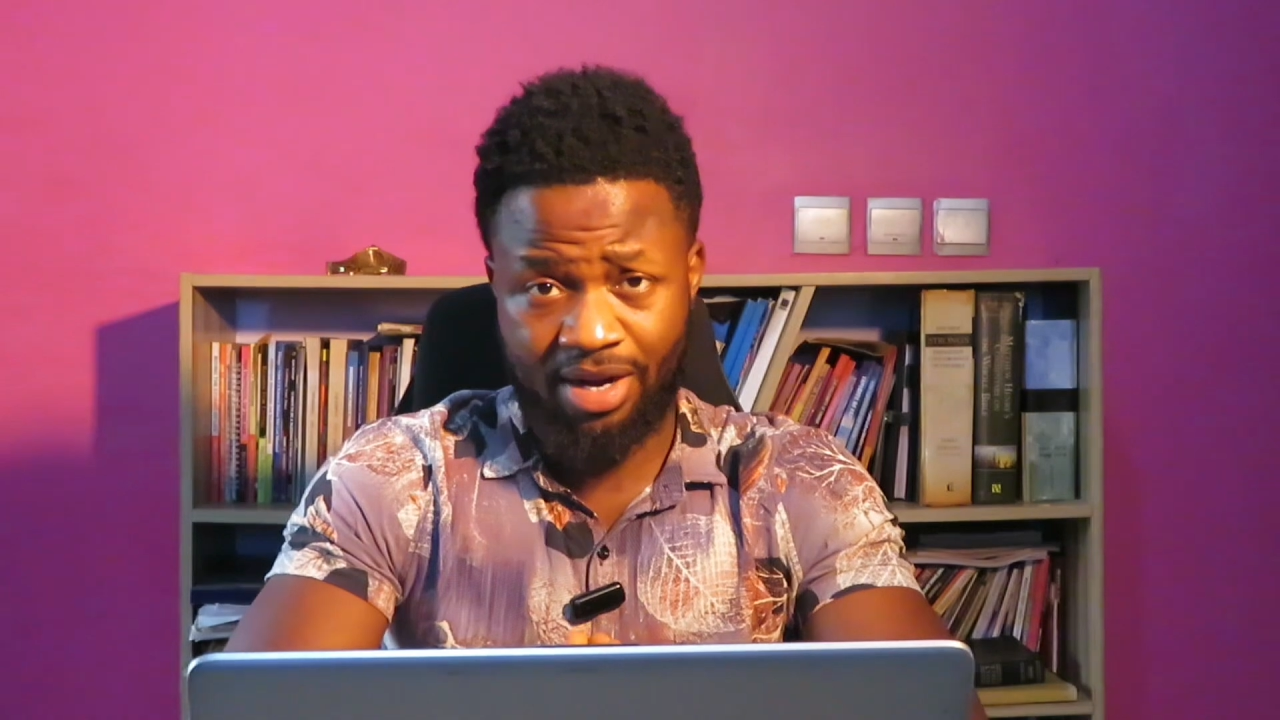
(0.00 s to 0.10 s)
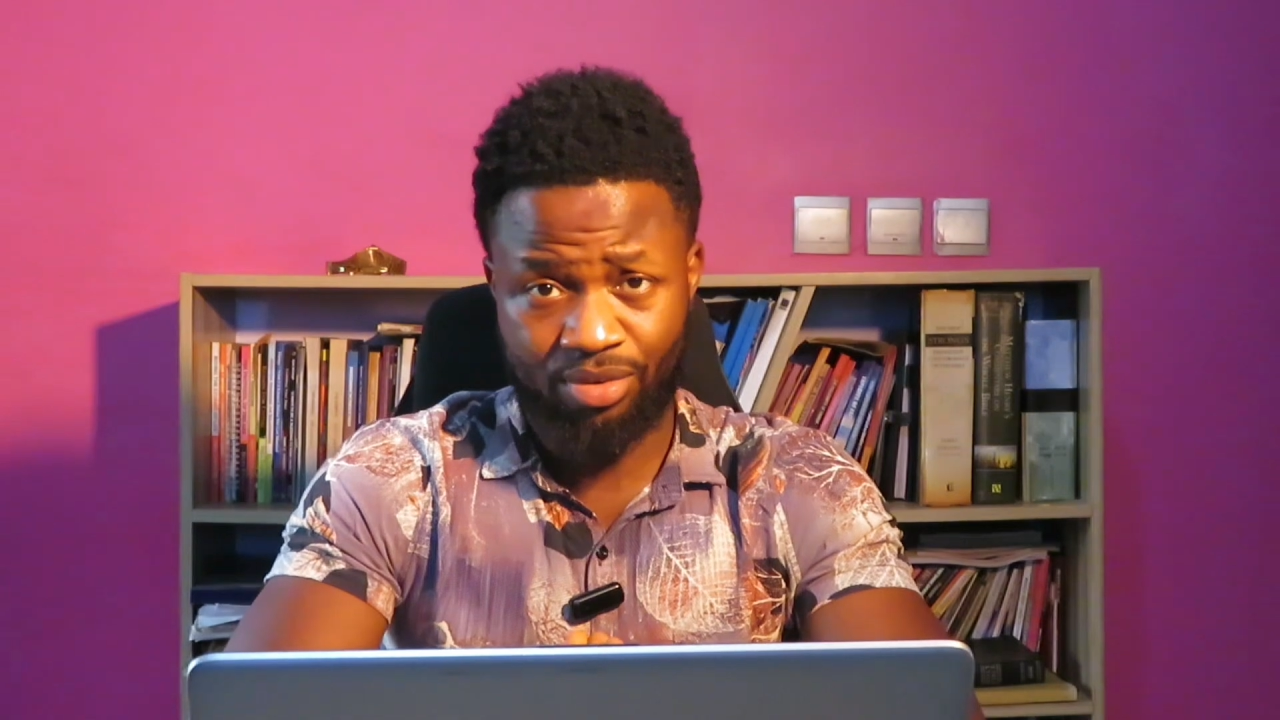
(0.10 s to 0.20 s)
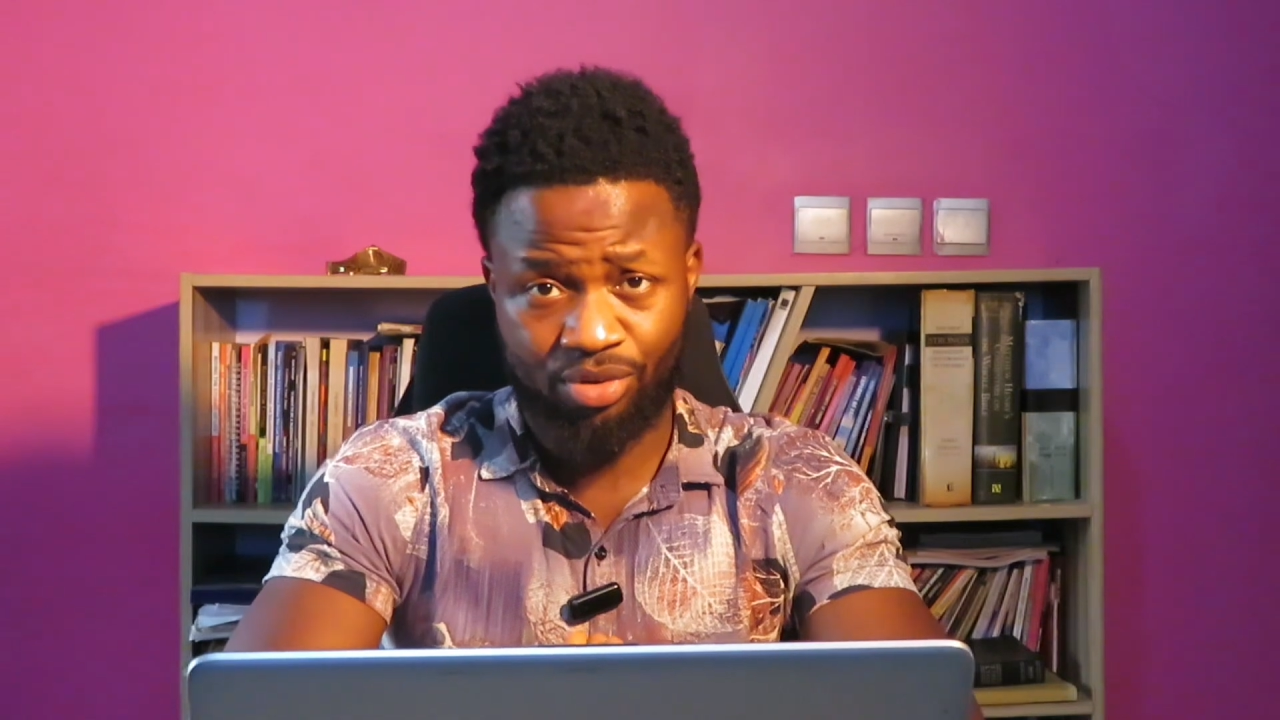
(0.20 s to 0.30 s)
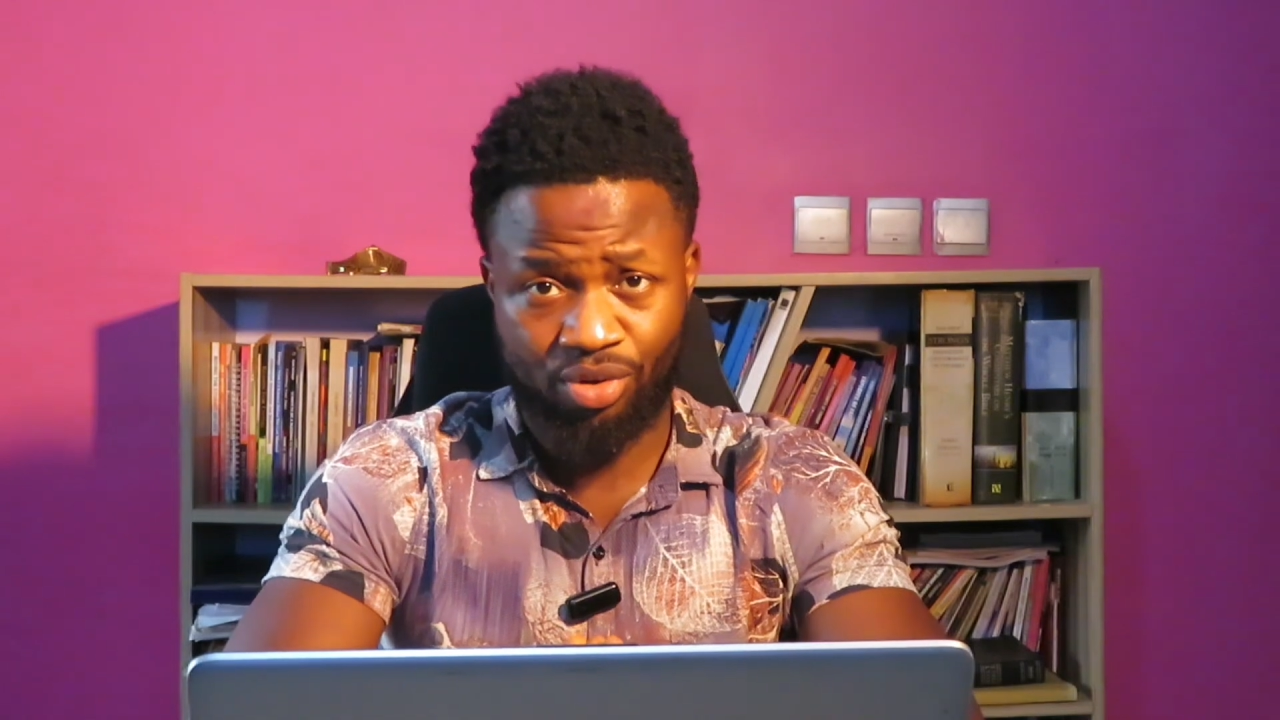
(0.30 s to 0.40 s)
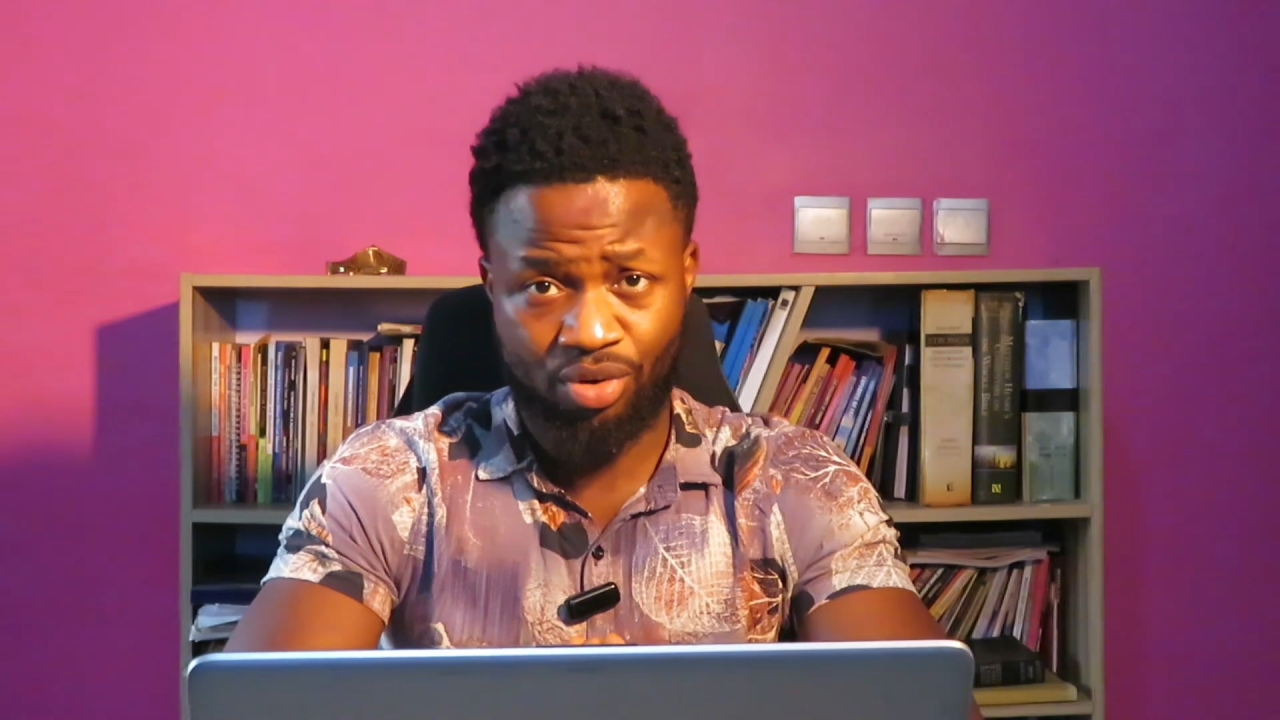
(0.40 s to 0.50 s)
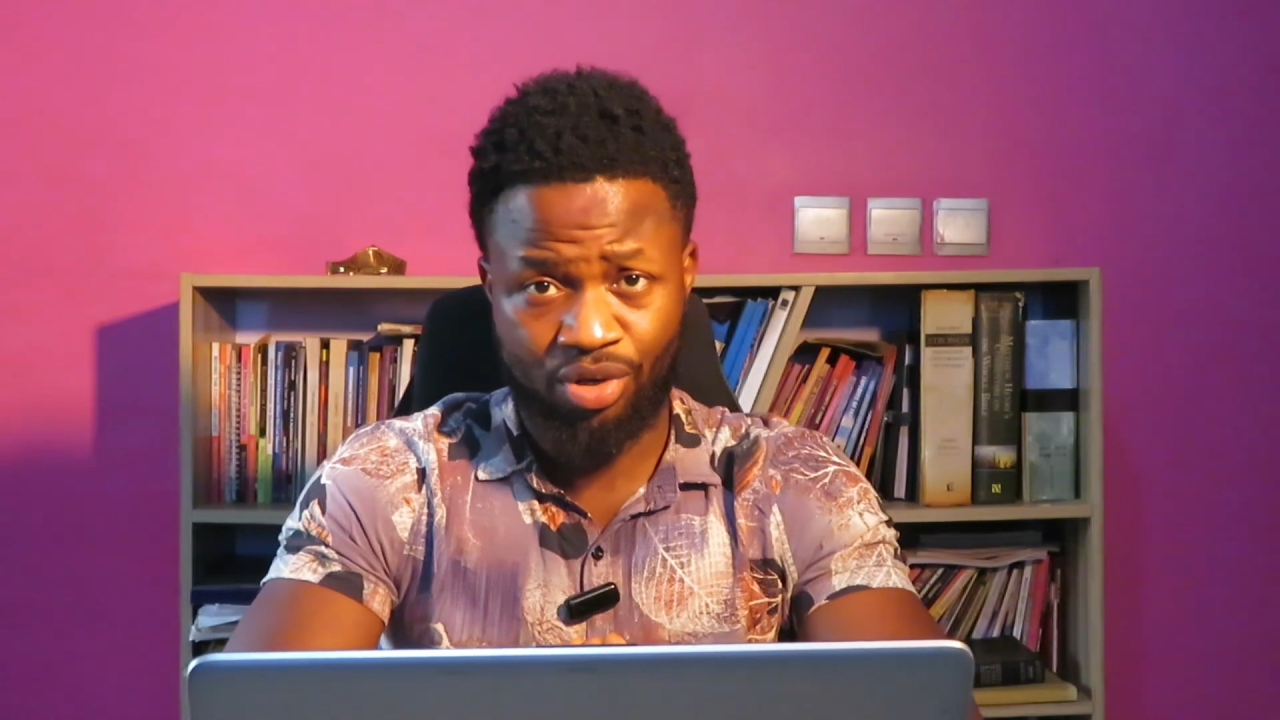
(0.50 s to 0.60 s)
account